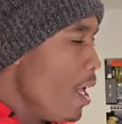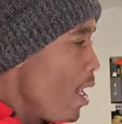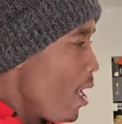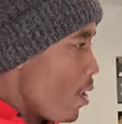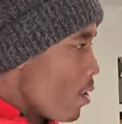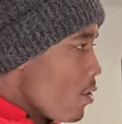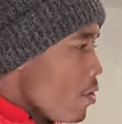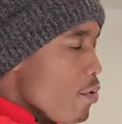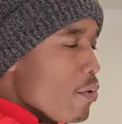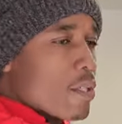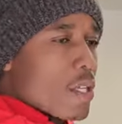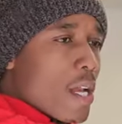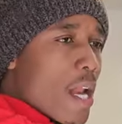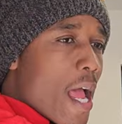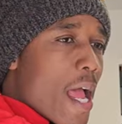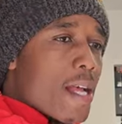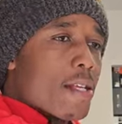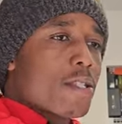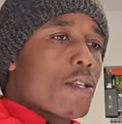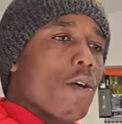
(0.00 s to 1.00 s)
using
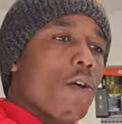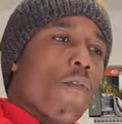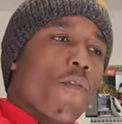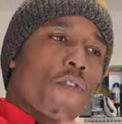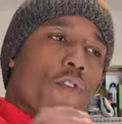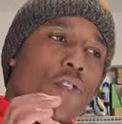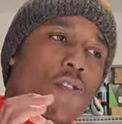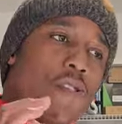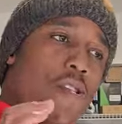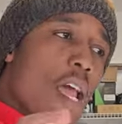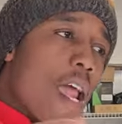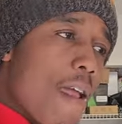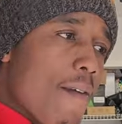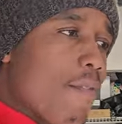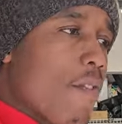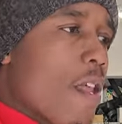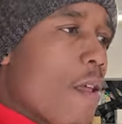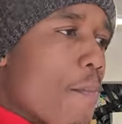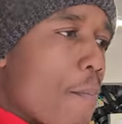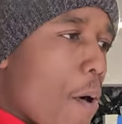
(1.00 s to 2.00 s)
that. So for
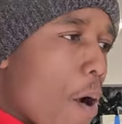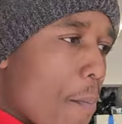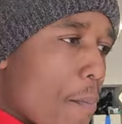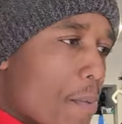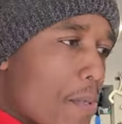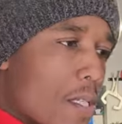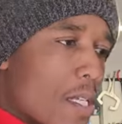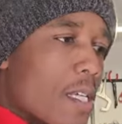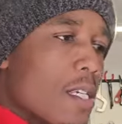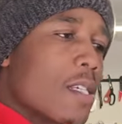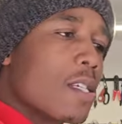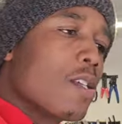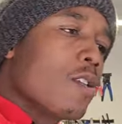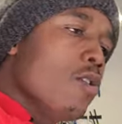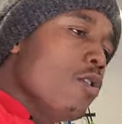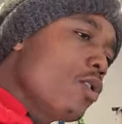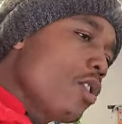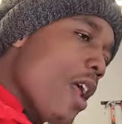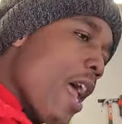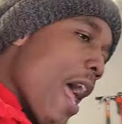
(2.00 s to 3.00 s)
safety purposes, you
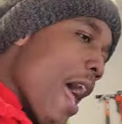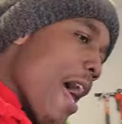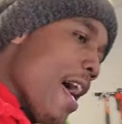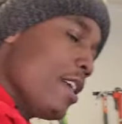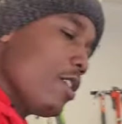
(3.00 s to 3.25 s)
should add